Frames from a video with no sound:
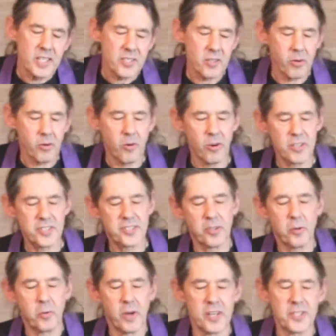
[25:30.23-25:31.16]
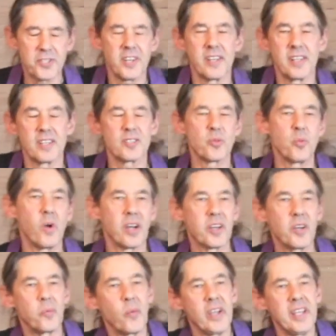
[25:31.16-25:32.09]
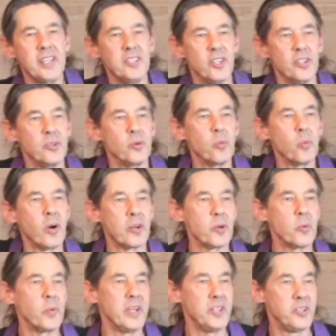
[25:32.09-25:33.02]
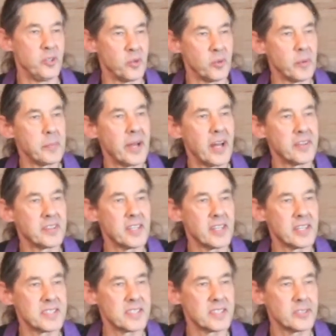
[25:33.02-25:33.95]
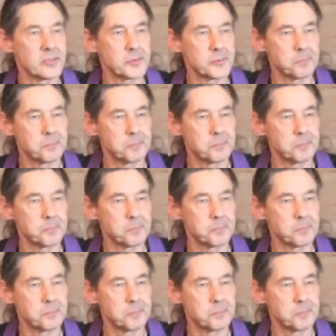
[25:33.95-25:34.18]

of course the question is, what can we do? What do we do about this?